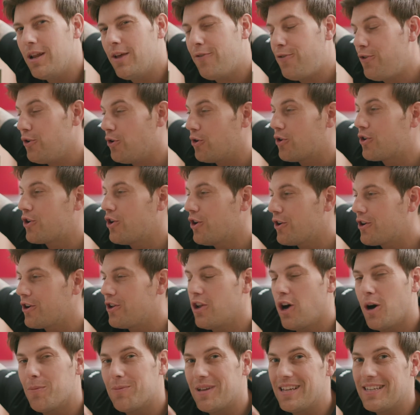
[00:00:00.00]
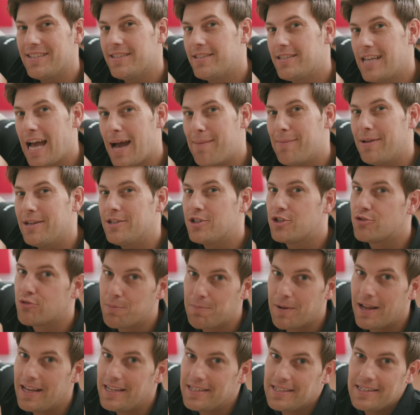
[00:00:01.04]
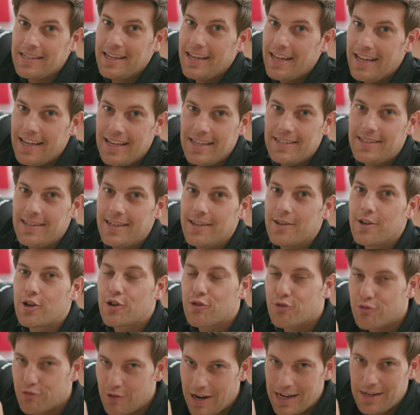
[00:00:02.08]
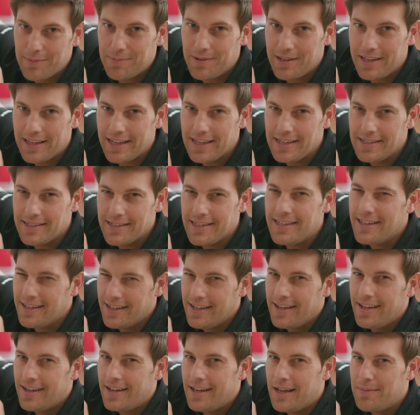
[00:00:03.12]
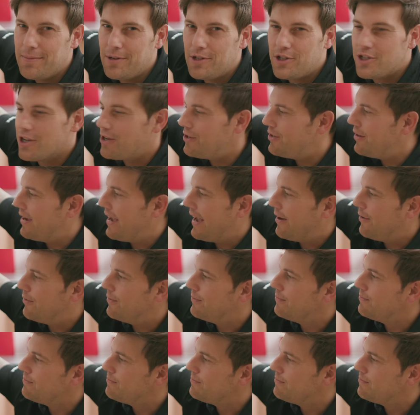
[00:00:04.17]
Well, if your cooker knob is damaged, replacing it is incredibly easy. Let me show you how.